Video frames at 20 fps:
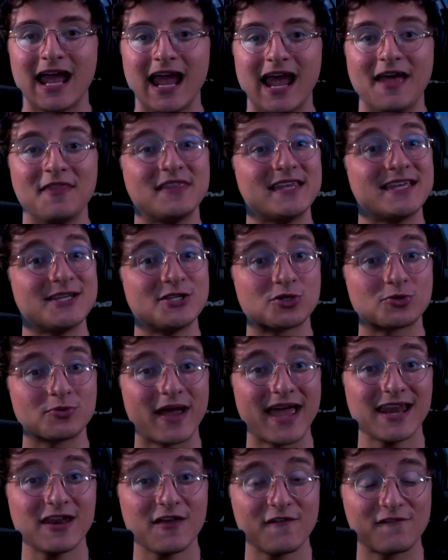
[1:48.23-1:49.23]
and the
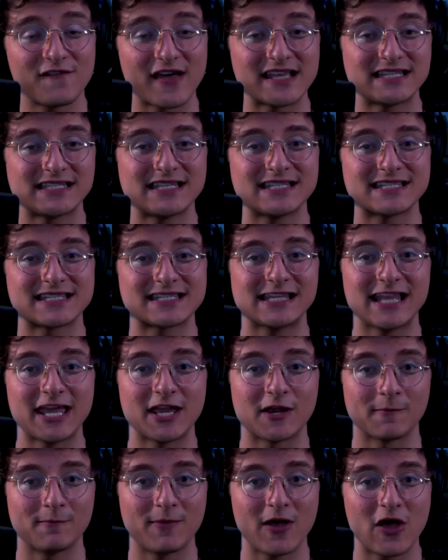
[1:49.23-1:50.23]
Dread Pheasant
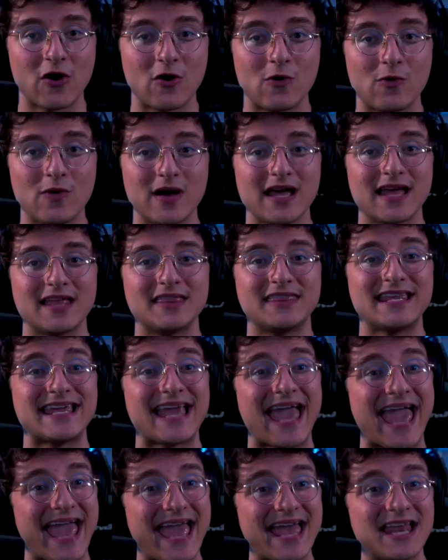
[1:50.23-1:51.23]
Slayer Bow, the
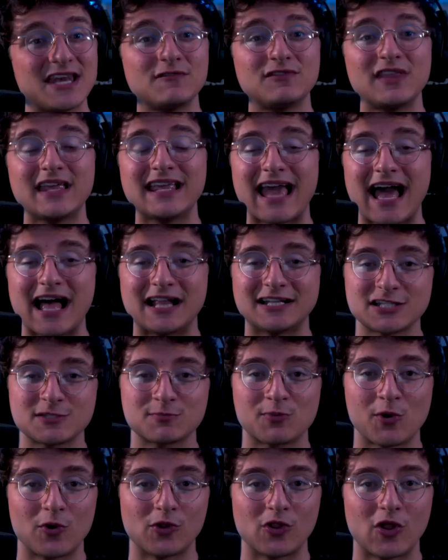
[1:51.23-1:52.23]
Hand of the Gallus
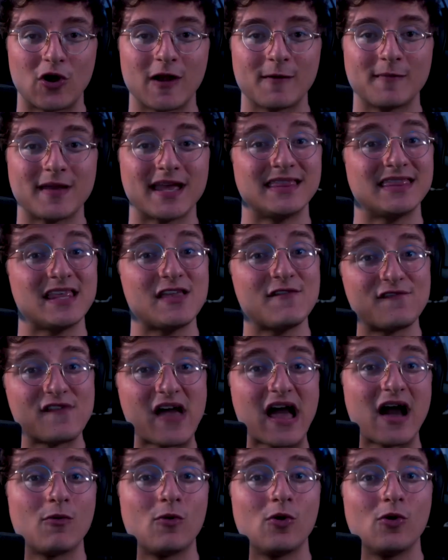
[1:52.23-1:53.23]
Polearm, and the
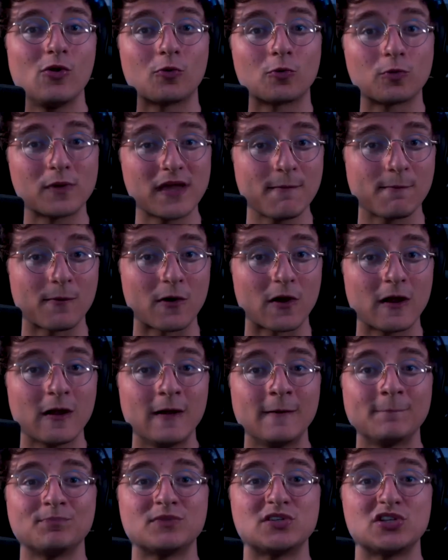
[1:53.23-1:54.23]
Foul Reaper
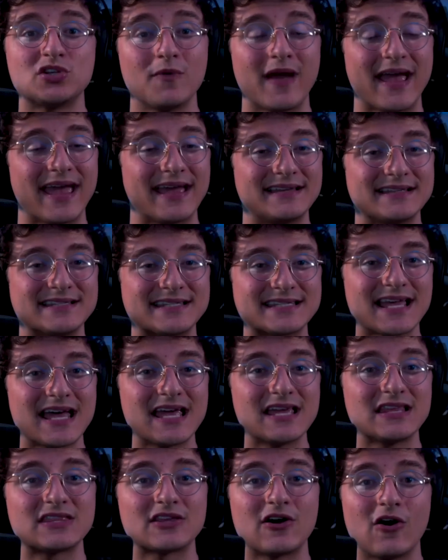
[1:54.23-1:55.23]
two-handed
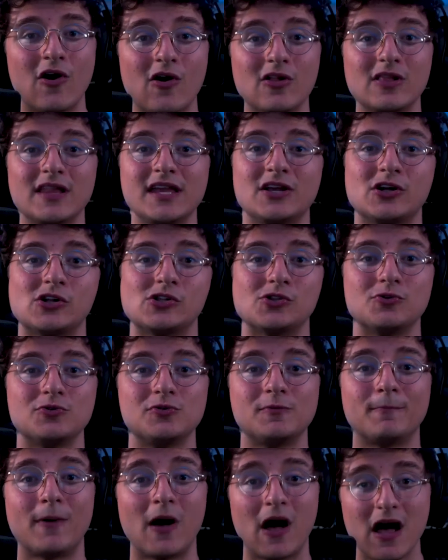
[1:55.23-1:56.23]
scythe all
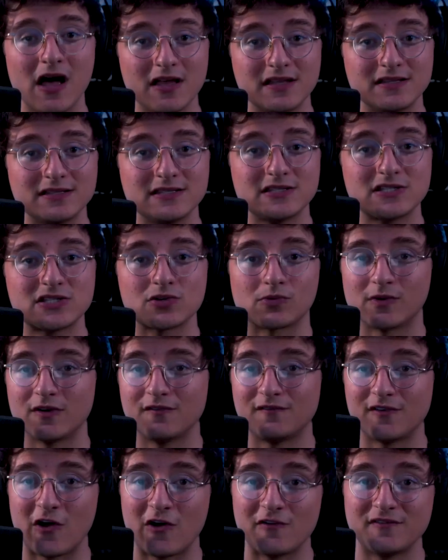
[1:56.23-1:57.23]
include puns
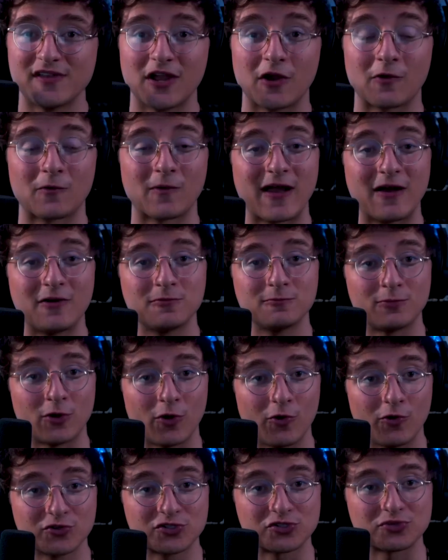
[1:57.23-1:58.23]
revolving around
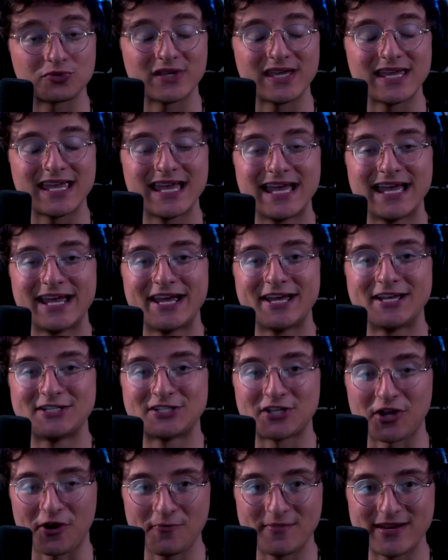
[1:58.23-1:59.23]
poultry
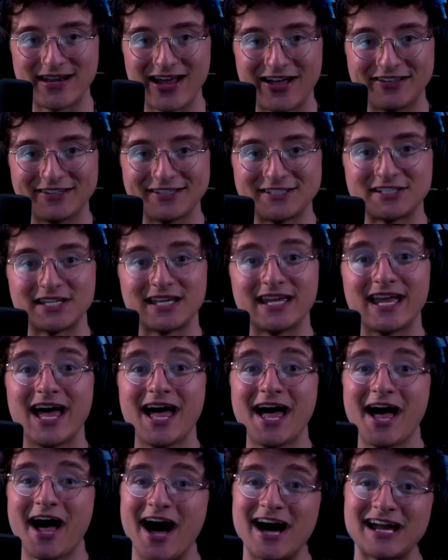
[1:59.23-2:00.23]
terminology.
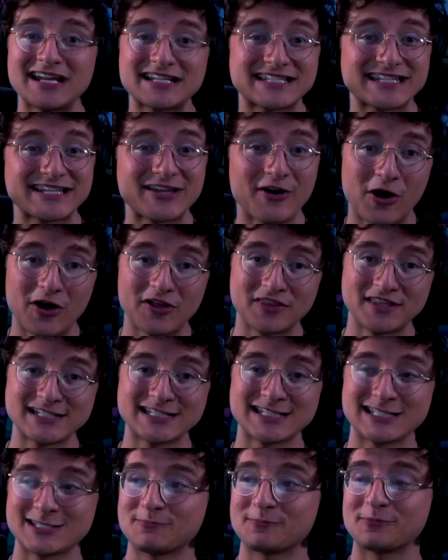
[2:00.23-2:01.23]
Honestly, all
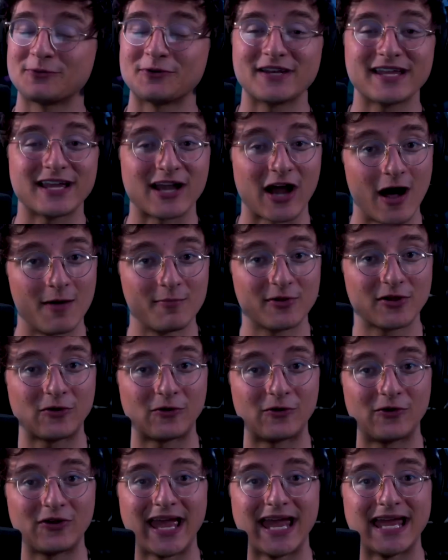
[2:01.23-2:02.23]
this is pretty
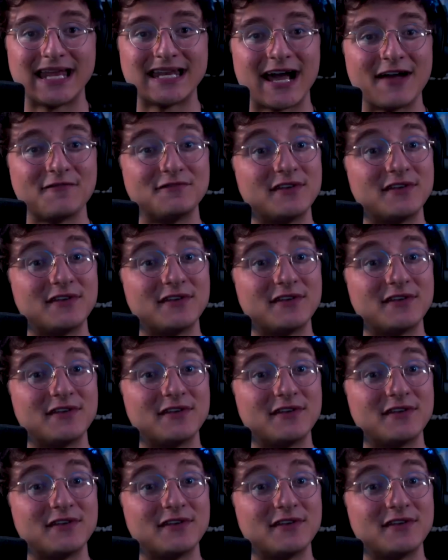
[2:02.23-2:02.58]
comical, and I've